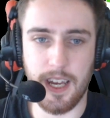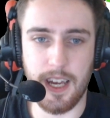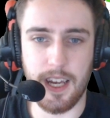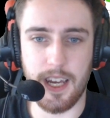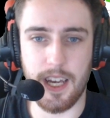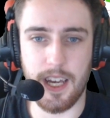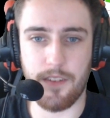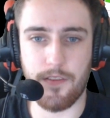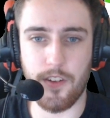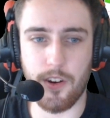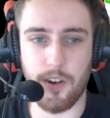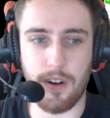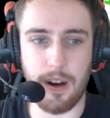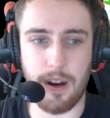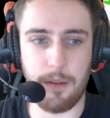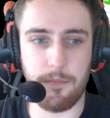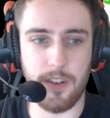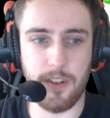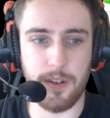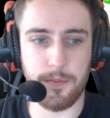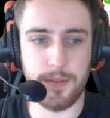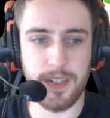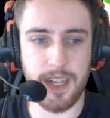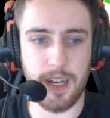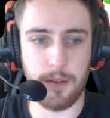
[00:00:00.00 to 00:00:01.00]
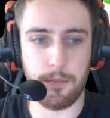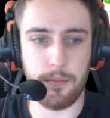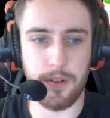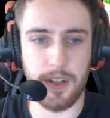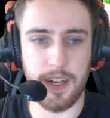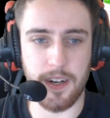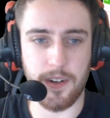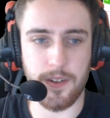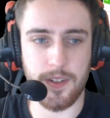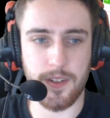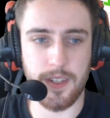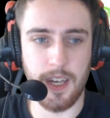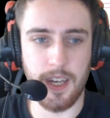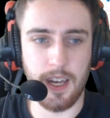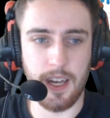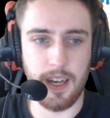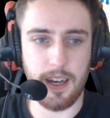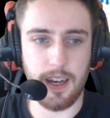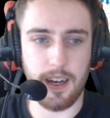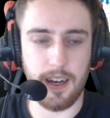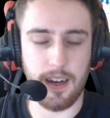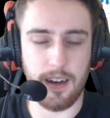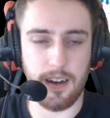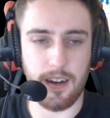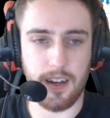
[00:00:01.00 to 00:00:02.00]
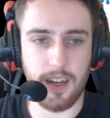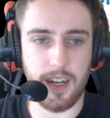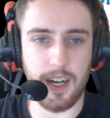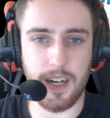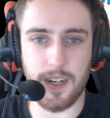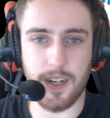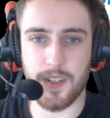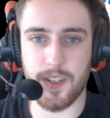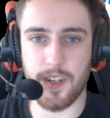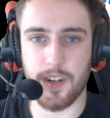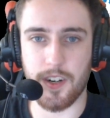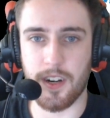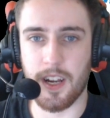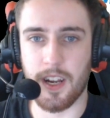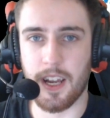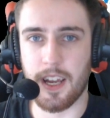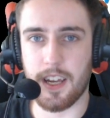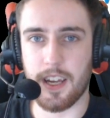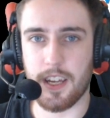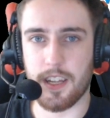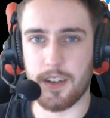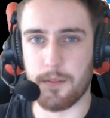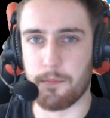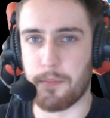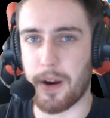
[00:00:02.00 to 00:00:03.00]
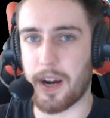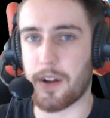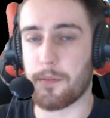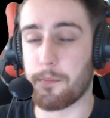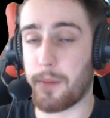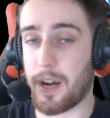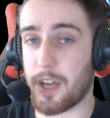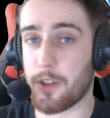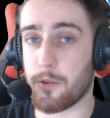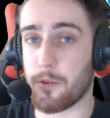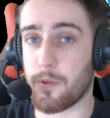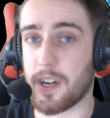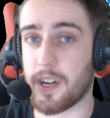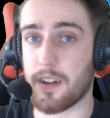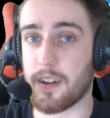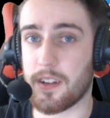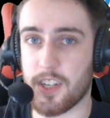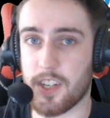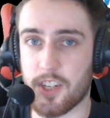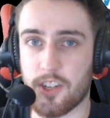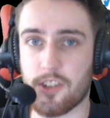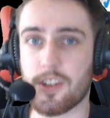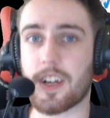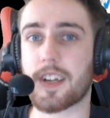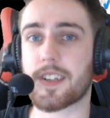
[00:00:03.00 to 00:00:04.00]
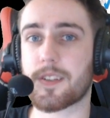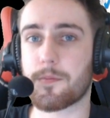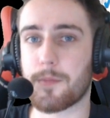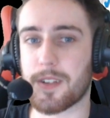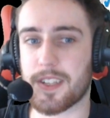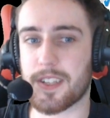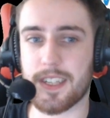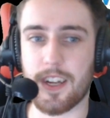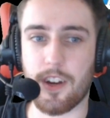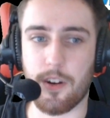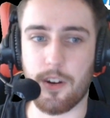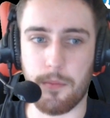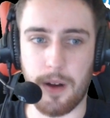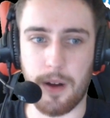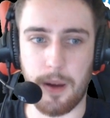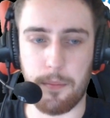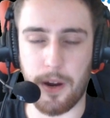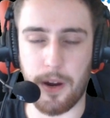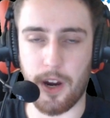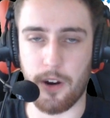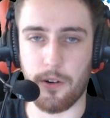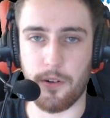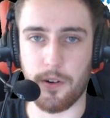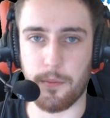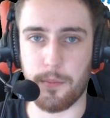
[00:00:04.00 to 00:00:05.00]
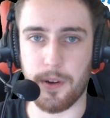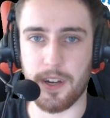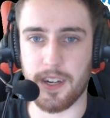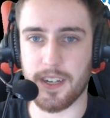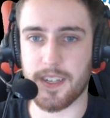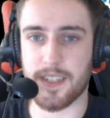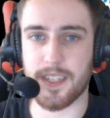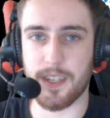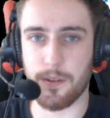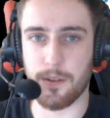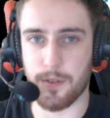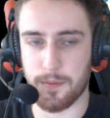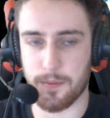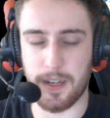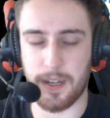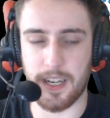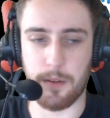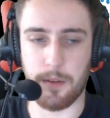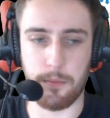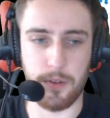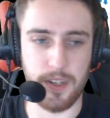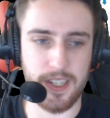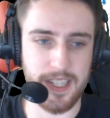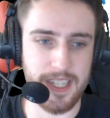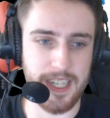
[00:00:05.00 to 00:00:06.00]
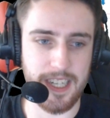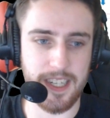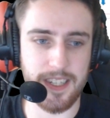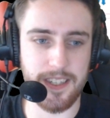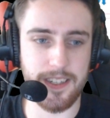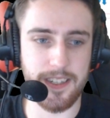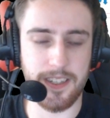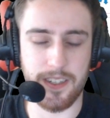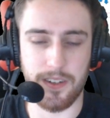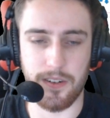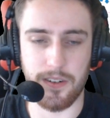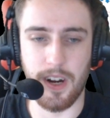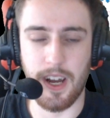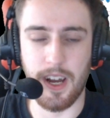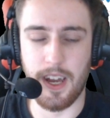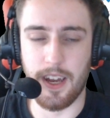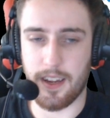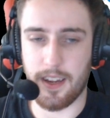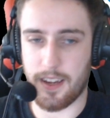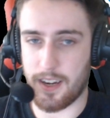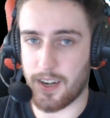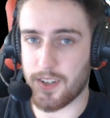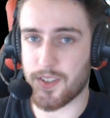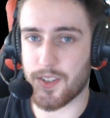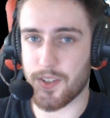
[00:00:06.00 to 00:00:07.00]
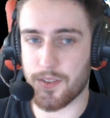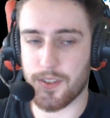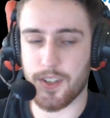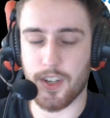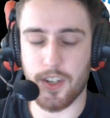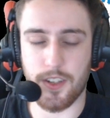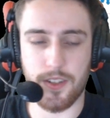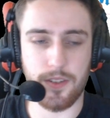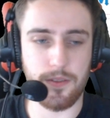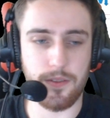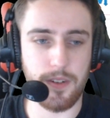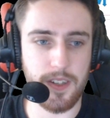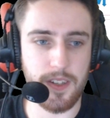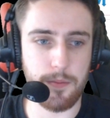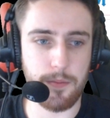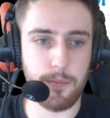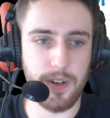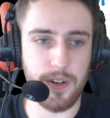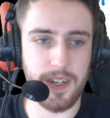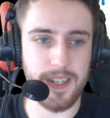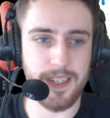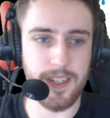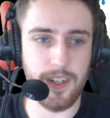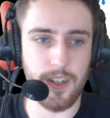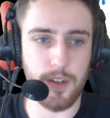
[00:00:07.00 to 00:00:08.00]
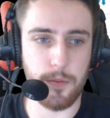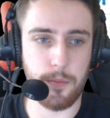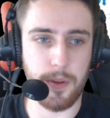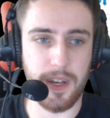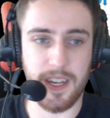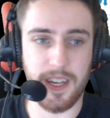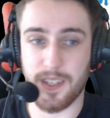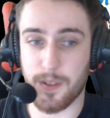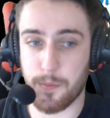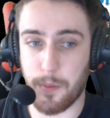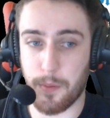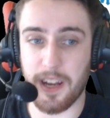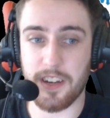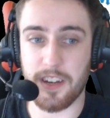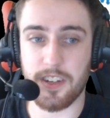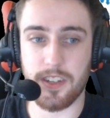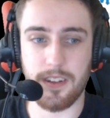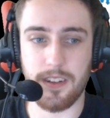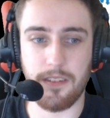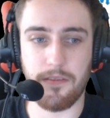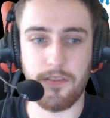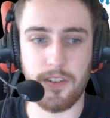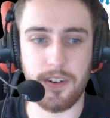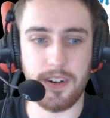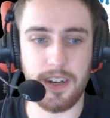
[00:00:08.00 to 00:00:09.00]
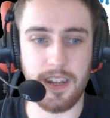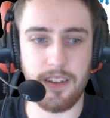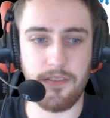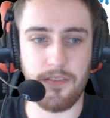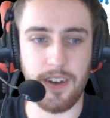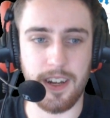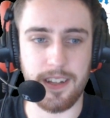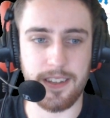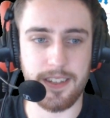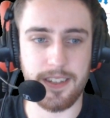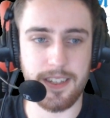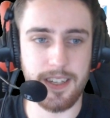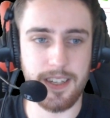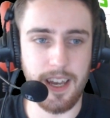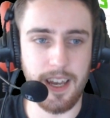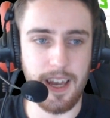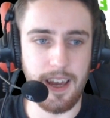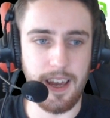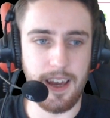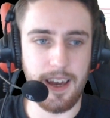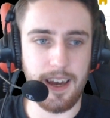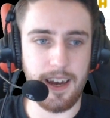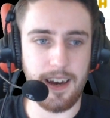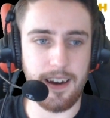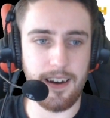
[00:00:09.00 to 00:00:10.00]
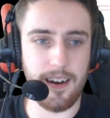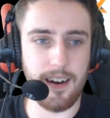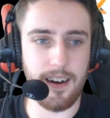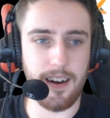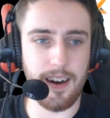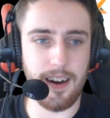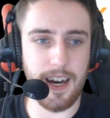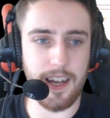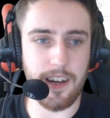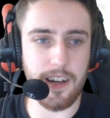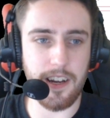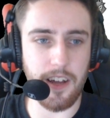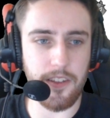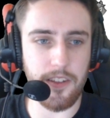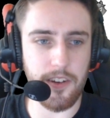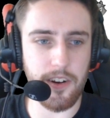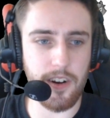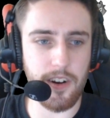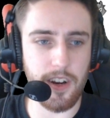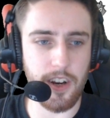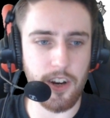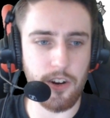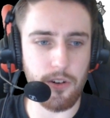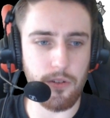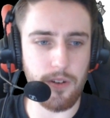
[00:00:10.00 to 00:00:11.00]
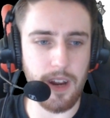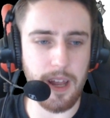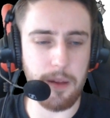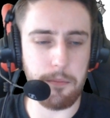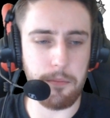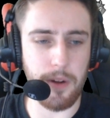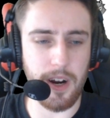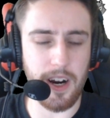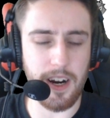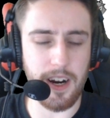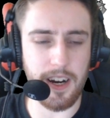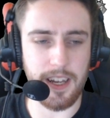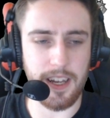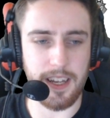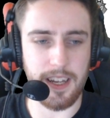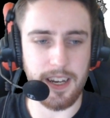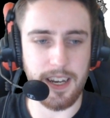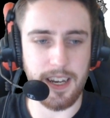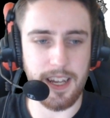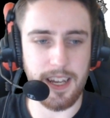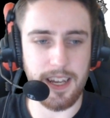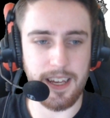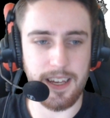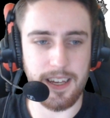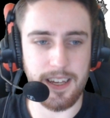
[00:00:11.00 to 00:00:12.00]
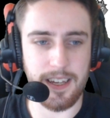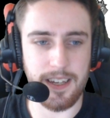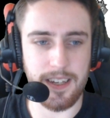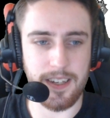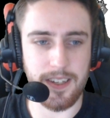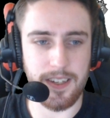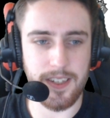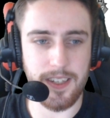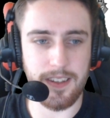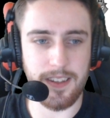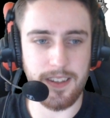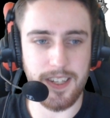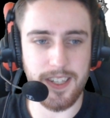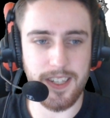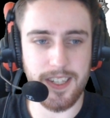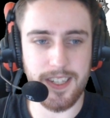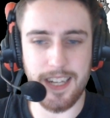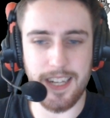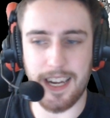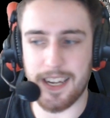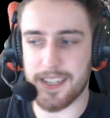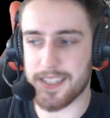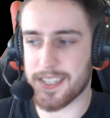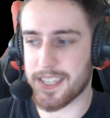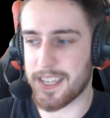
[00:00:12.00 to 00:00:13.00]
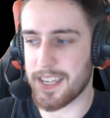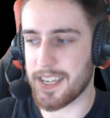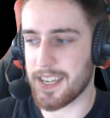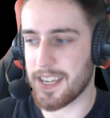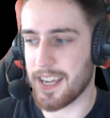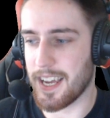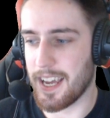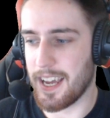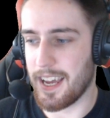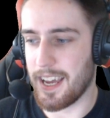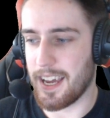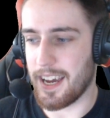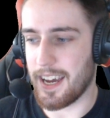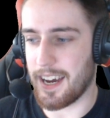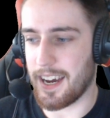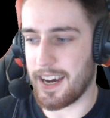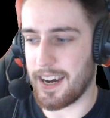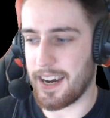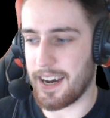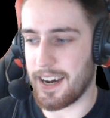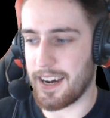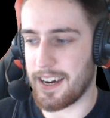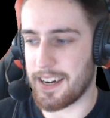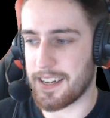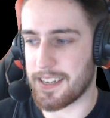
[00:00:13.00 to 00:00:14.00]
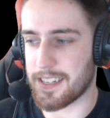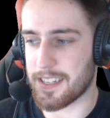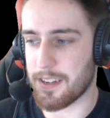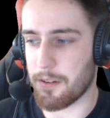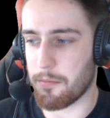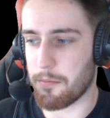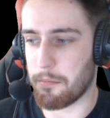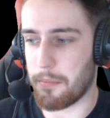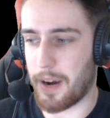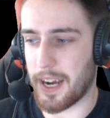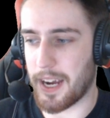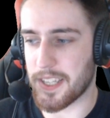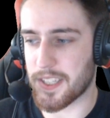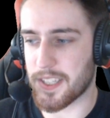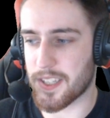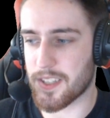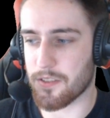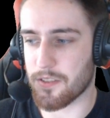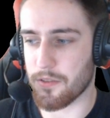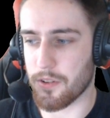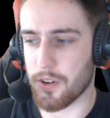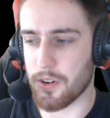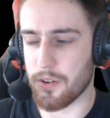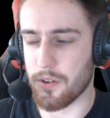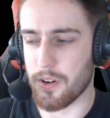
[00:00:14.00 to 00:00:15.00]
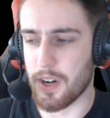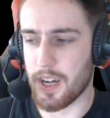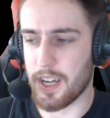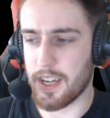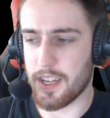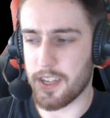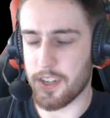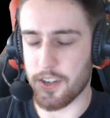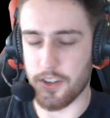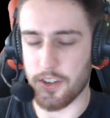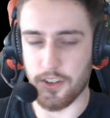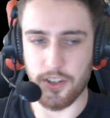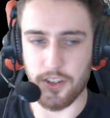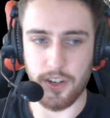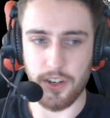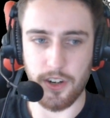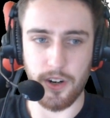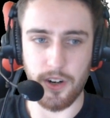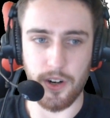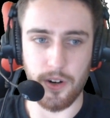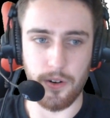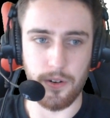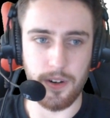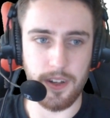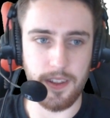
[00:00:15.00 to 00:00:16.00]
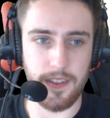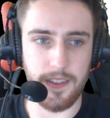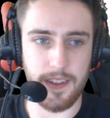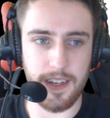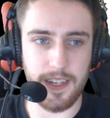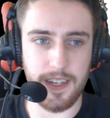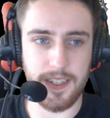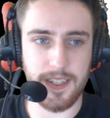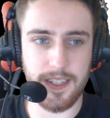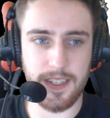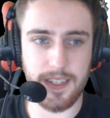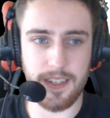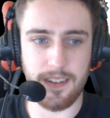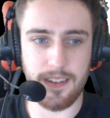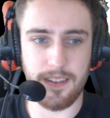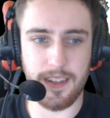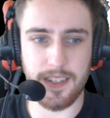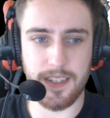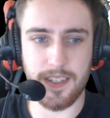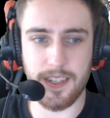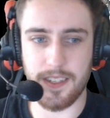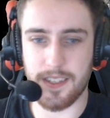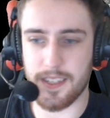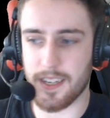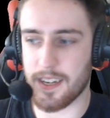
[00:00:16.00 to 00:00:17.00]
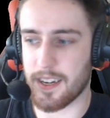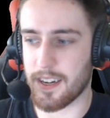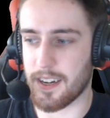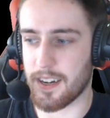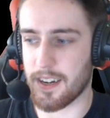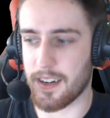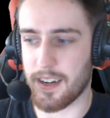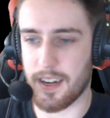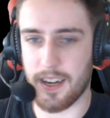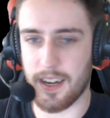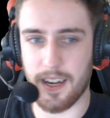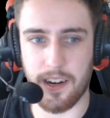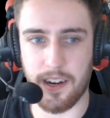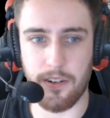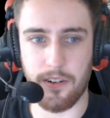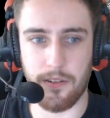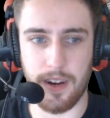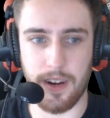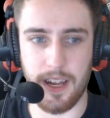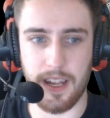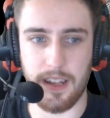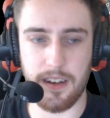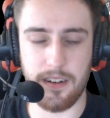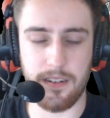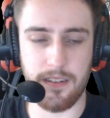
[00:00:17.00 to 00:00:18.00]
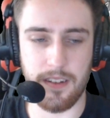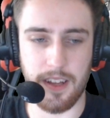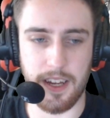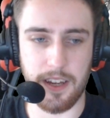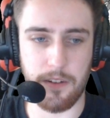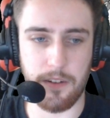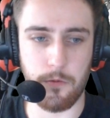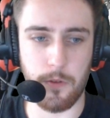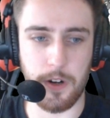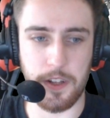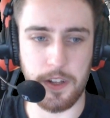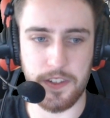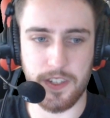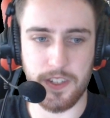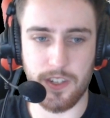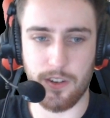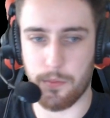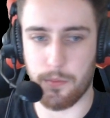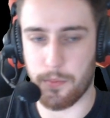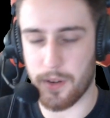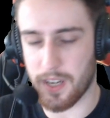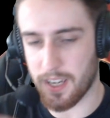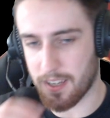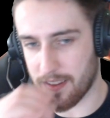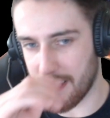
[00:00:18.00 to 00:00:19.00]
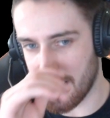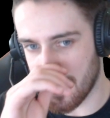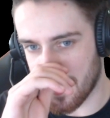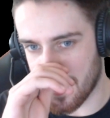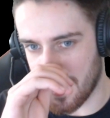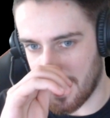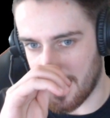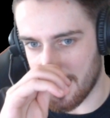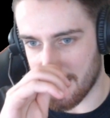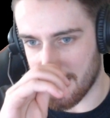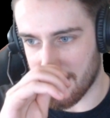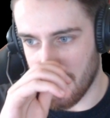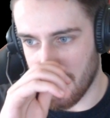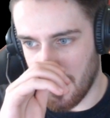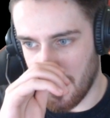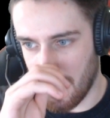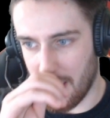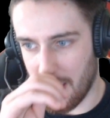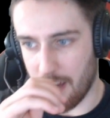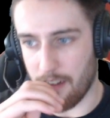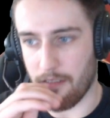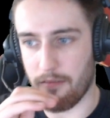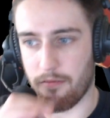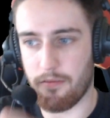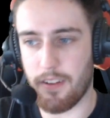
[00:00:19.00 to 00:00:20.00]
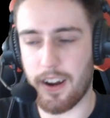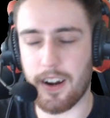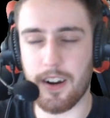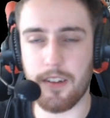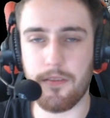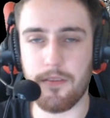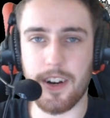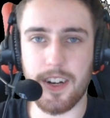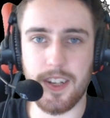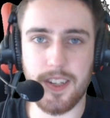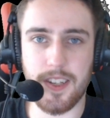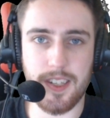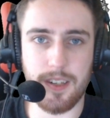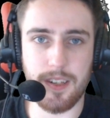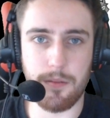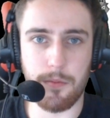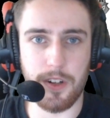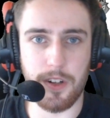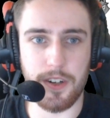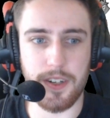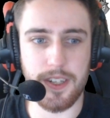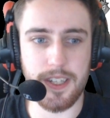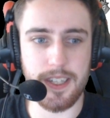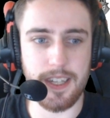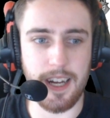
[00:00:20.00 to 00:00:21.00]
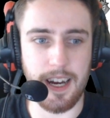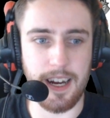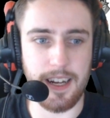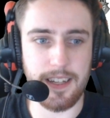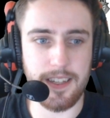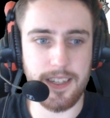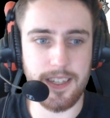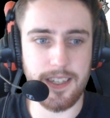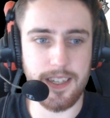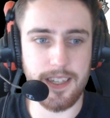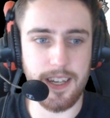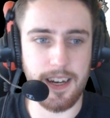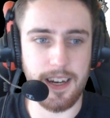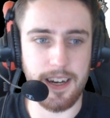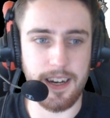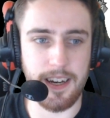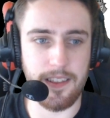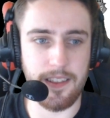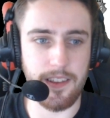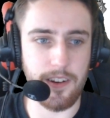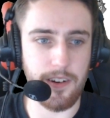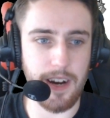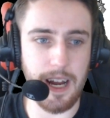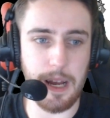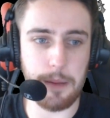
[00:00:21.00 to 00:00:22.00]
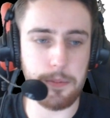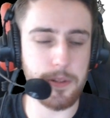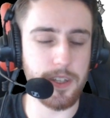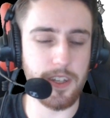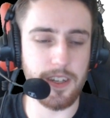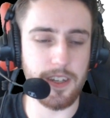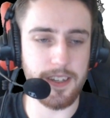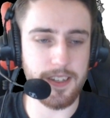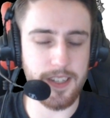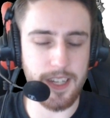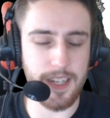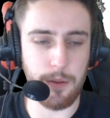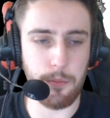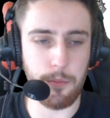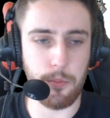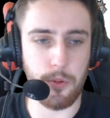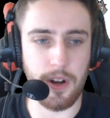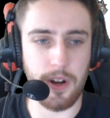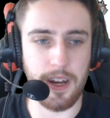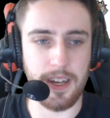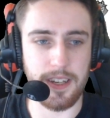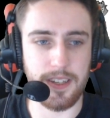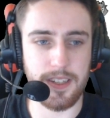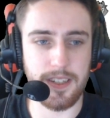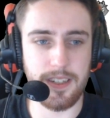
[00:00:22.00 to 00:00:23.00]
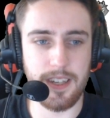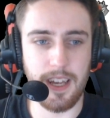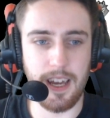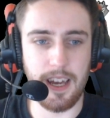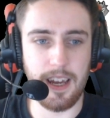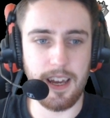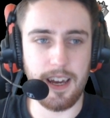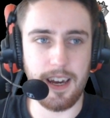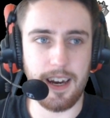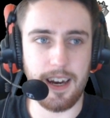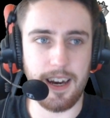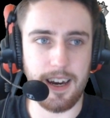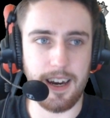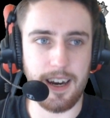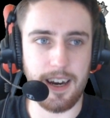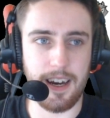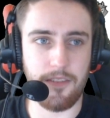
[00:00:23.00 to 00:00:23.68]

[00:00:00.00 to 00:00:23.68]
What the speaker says: if you grab Flipside players. Cuxer, by the way, just missed out on my power picks. He was my number 6. So Cuxer's also a pretty solid pick, especially for defense. Another great bargain is the Snasky and Maestro duo. This is a great like 1-2 pick. These guys, very, very similar stats, and they're absolutely the same price. And